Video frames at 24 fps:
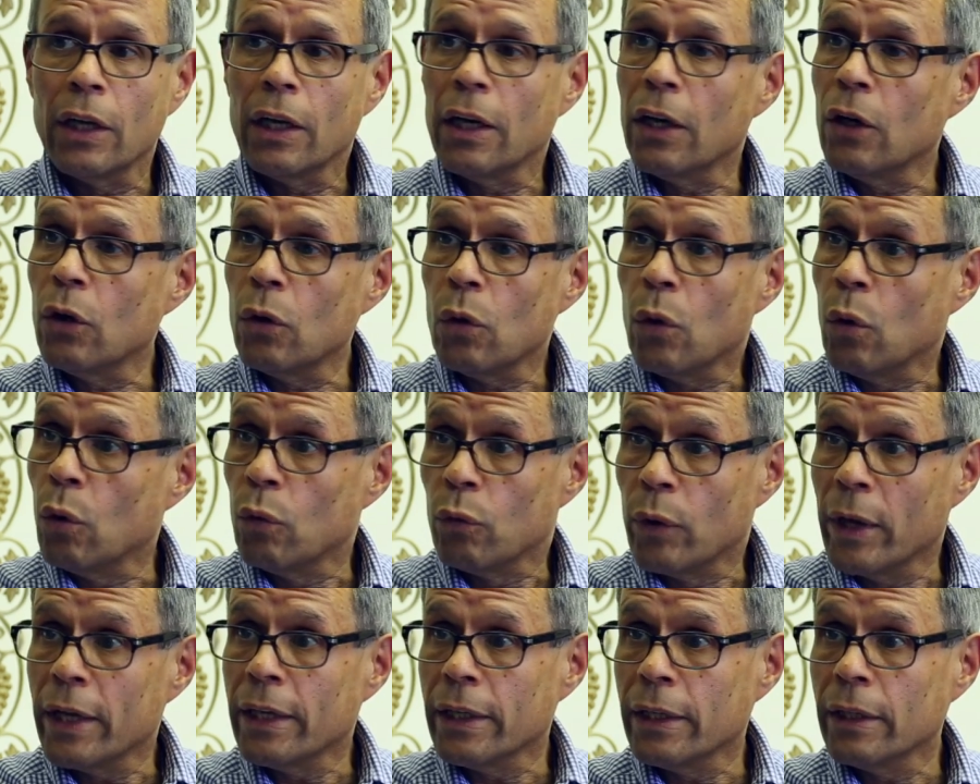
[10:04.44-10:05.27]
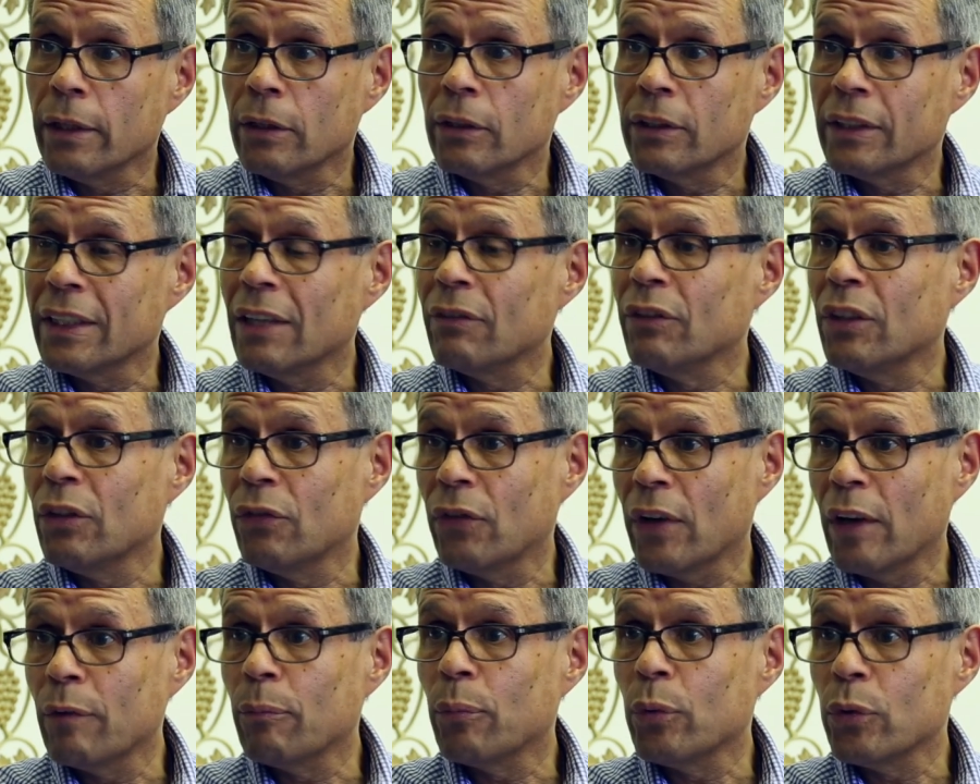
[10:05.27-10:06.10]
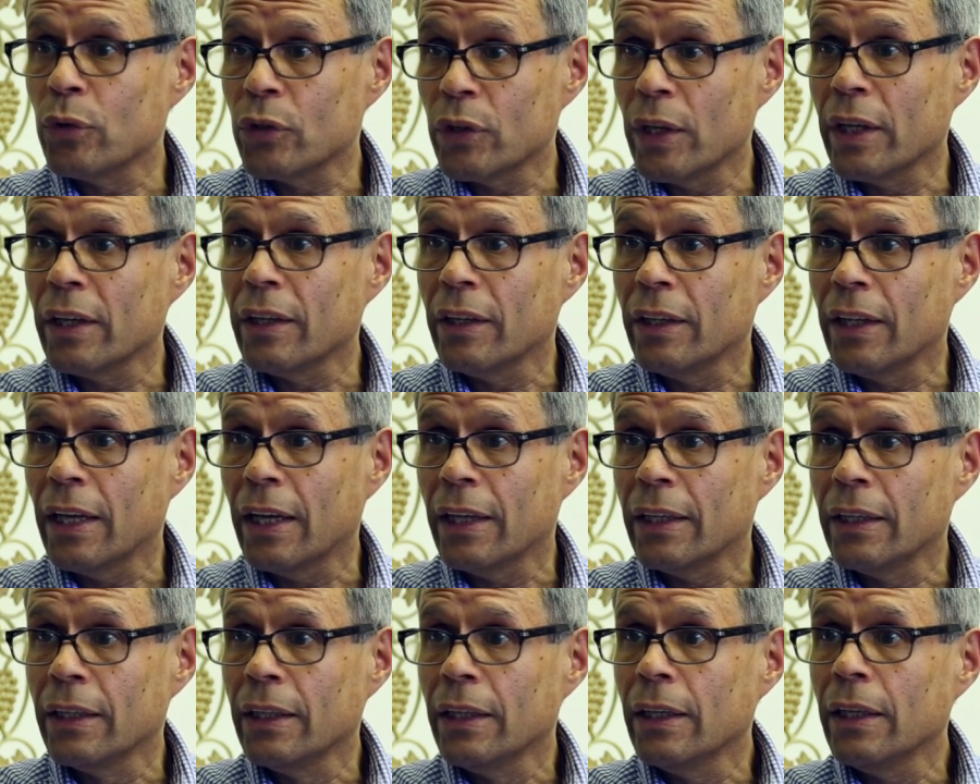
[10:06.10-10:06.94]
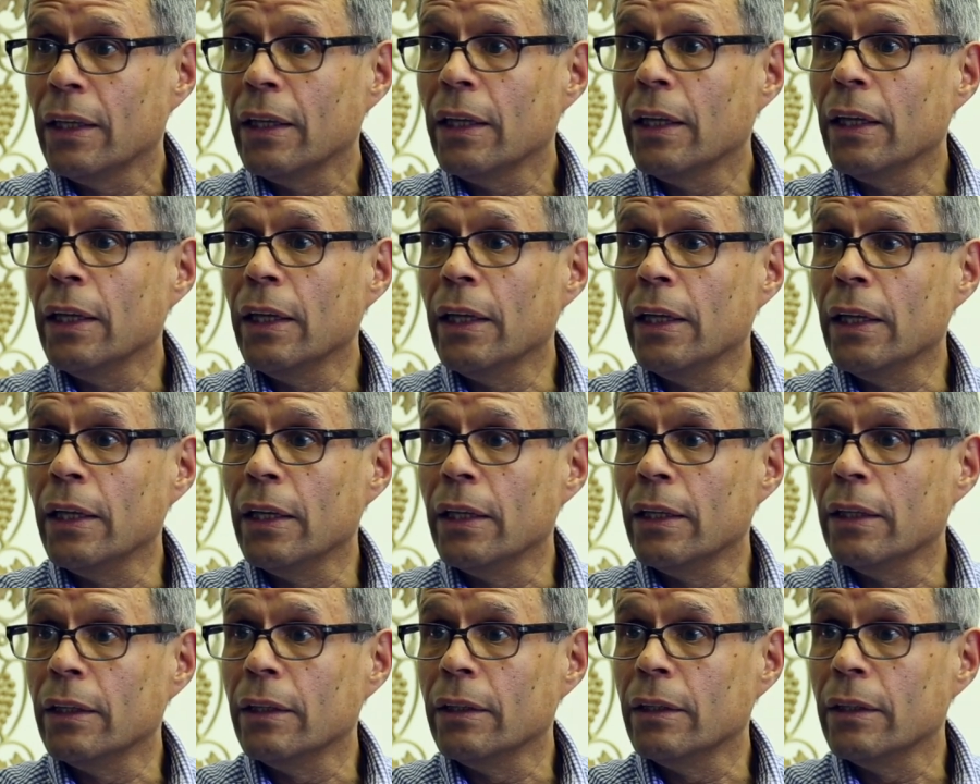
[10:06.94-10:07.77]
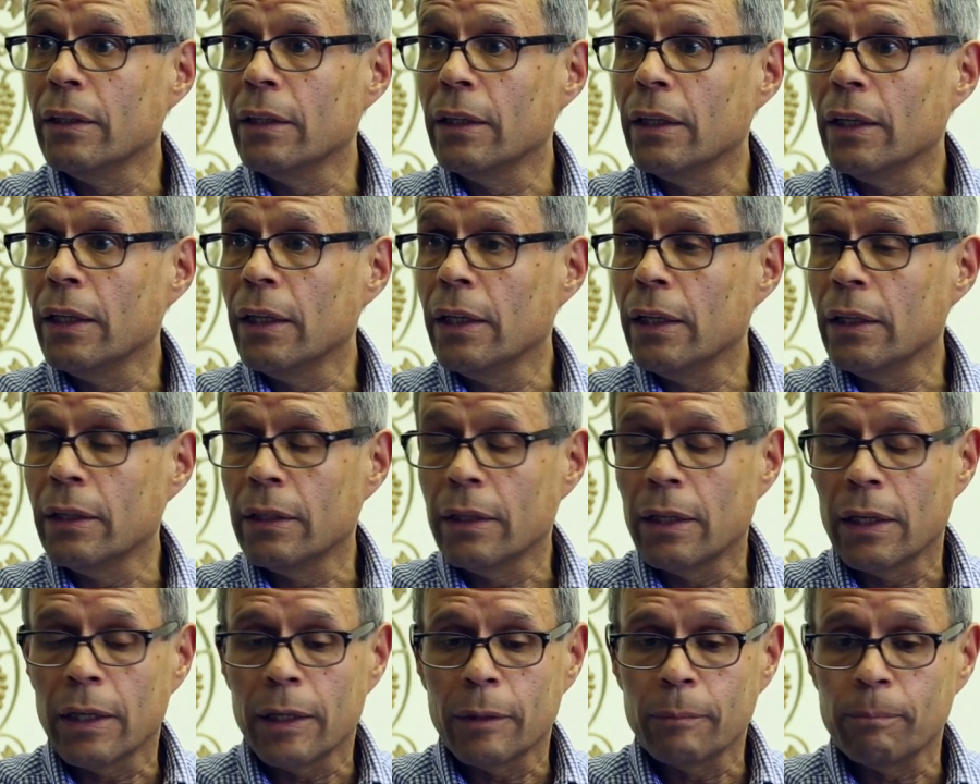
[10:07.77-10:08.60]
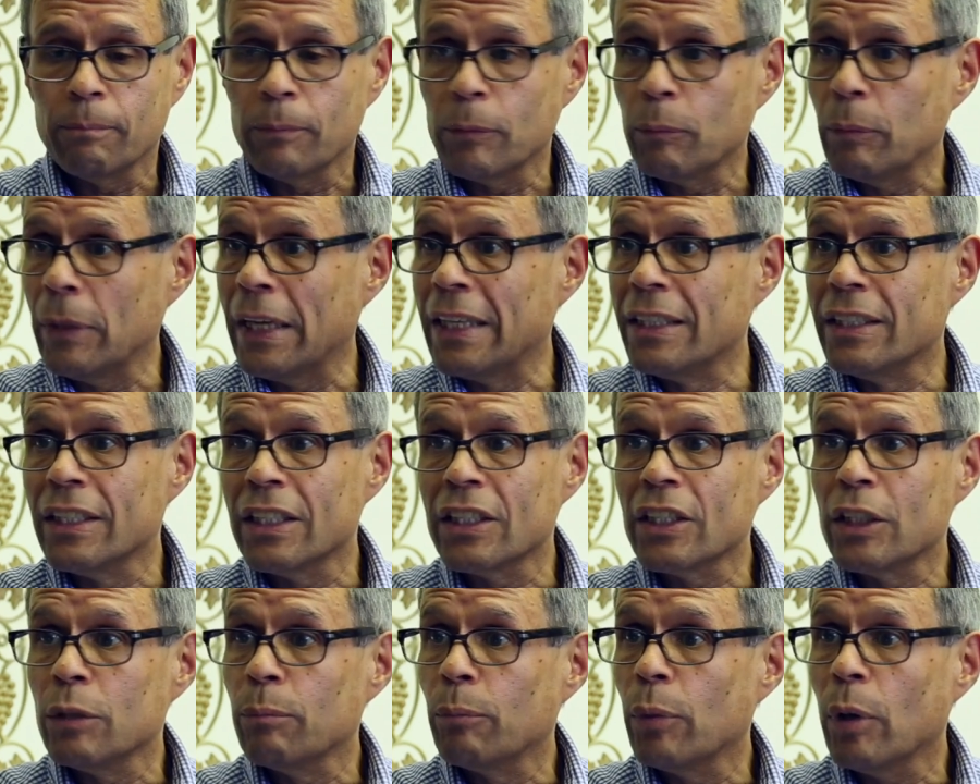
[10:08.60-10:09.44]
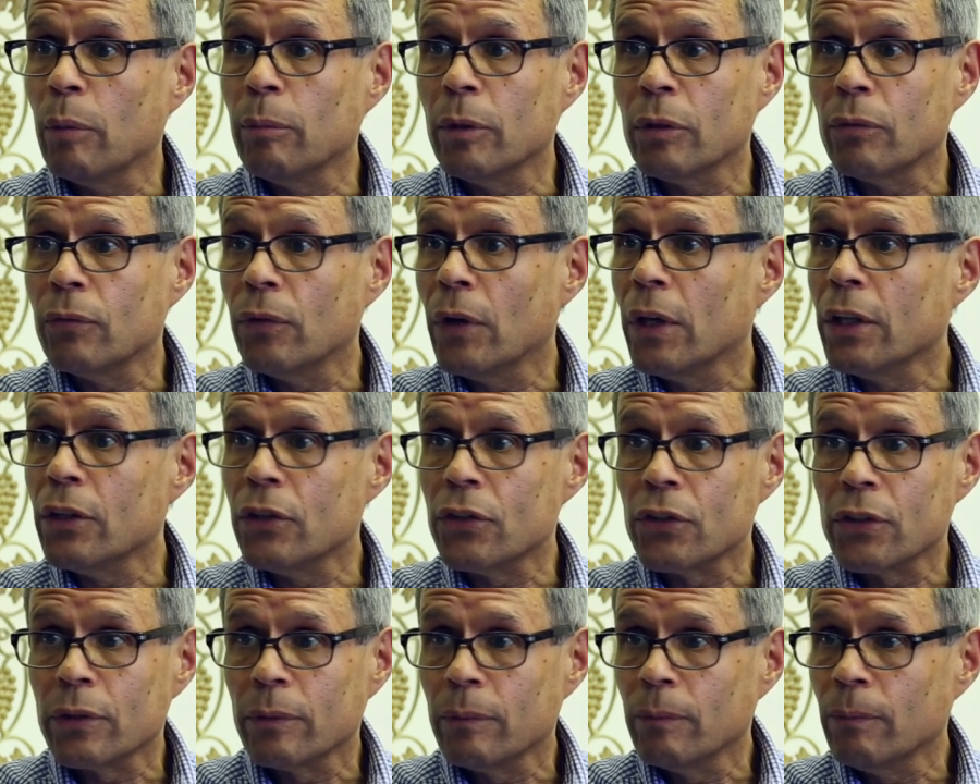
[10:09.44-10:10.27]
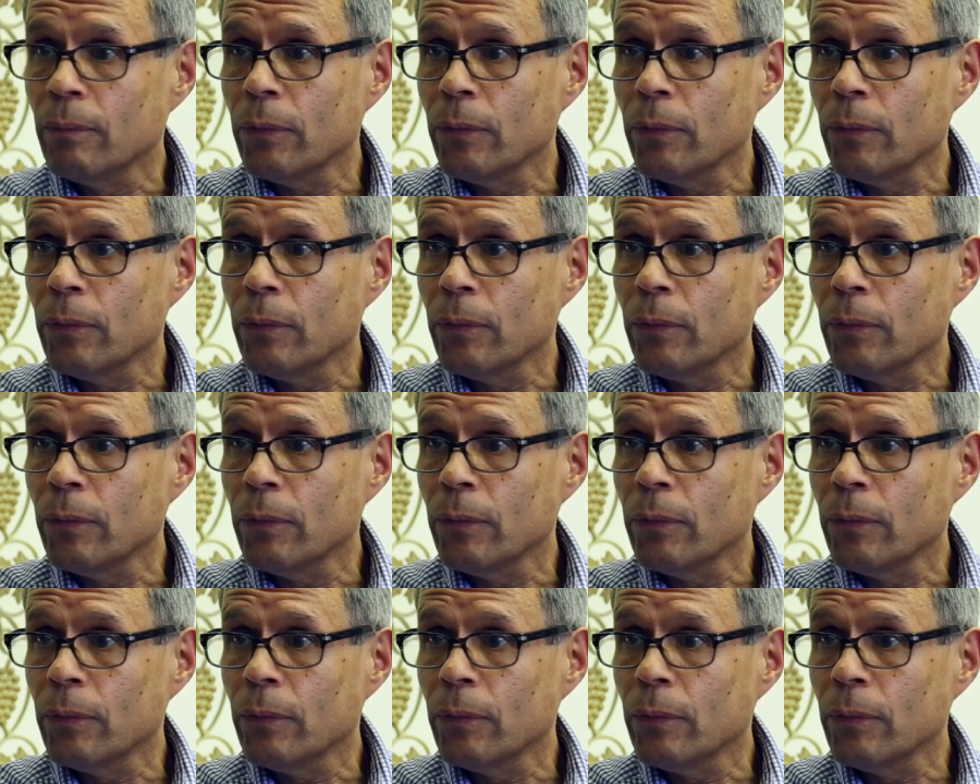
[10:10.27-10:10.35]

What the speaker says: already 75% of that in existing public funds.